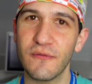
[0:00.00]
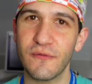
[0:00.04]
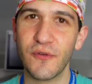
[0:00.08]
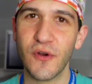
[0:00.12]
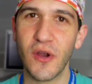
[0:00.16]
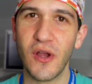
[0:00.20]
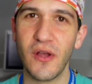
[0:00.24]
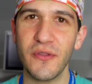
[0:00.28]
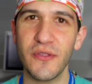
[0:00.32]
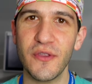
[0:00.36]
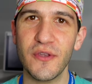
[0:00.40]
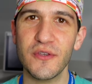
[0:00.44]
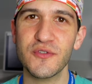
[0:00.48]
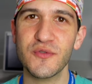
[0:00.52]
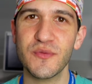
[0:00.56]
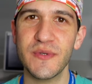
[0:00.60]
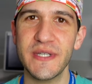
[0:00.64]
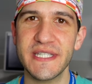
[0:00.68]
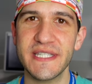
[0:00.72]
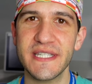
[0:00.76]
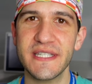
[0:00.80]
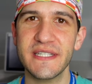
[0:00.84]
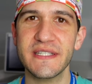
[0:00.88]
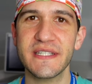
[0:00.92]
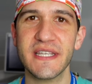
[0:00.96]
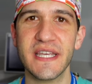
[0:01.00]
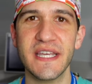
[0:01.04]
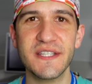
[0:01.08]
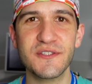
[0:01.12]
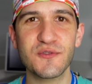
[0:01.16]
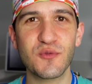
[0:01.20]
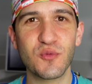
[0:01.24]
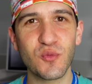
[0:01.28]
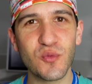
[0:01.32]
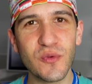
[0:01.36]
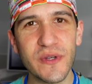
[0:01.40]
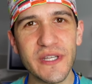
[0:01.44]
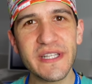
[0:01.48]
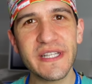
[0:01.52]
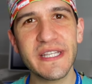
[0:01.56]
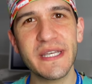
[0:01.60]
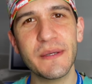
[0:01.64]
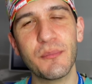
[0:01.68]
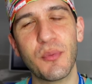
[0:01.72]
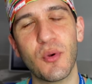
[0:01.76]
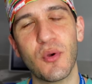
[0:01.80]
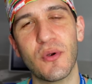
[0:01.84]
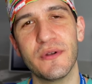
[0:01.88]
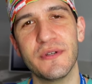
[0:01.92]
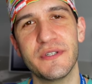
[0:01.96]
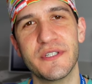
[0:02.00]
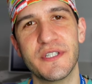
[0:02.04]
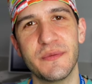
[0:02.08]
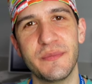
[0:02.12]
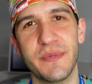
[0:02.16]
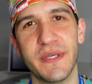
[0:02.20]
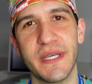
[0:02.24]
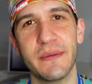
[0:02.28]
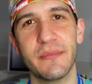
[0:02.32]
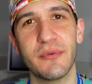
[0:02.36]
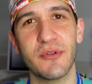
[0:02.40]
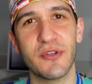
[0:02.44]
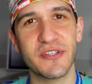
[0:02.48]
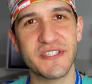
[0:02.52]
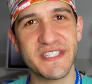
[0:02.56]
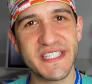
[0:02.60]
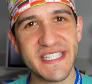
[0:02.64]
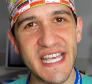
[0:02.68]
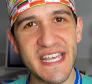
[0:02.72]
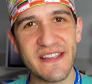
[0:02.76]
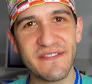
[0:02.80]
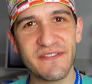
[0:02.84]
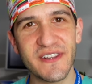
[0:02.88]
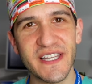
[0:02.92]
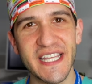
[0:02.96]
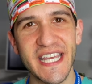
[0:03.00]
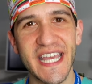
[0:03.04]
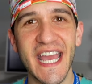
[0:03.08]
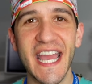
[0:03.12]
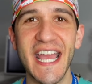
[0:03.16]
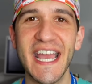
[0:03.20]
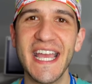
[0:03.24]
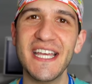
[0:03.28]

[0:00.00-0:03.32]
For all those reasons, it's really important to be able to safely